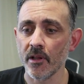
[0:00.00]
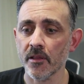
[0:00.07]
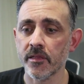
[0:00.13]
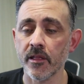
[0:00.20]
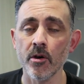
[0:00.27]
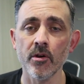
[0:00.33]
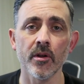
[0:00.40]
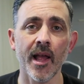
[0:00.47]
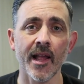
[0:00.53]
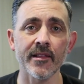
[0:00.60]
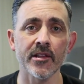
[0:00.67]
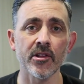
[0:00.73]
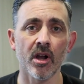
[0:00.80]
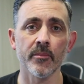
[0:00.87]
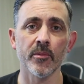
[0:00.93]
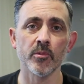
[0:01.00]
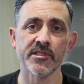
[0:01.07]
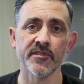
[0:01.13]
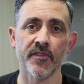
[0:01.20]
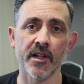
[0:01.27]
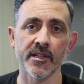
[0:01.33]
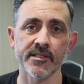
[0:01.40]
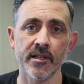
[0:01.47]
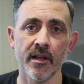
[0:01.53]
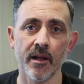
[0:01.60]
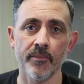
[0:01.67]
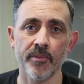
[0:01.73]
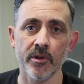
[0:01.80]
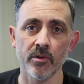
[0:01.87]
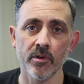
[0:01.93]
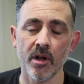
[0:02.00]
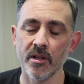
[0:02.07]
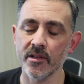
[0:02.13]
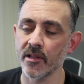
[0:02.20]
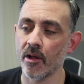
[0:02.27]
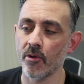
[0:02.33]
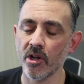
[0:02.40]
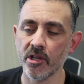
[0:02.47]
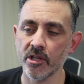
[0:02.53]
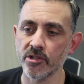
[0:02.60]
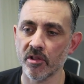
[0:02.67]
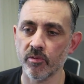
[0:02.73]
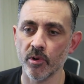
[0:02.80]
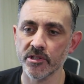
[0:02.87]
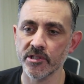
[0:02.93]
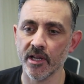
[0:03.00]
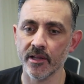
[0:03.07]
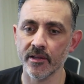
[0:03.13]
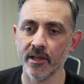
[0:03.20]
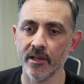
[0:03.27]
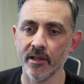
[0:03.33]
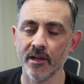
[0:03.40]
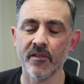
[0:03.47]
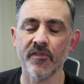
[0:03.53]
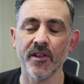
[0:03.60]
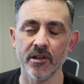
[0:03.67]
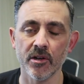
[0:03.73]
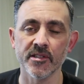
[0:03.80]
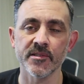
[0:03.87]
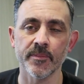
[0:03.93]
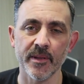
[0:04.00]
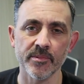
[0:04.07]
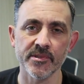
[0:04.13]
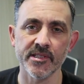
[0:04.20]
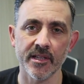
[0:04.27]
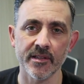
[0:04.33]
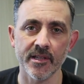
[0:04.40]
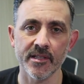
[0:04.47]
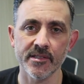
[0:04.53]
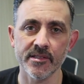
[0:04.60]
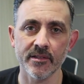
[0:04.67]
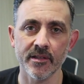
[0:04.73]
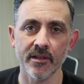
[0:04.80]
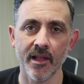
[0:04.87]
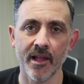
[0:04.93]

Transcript: So Andy Nyman was first up. I could just watch Andy, and I think lots of people said this.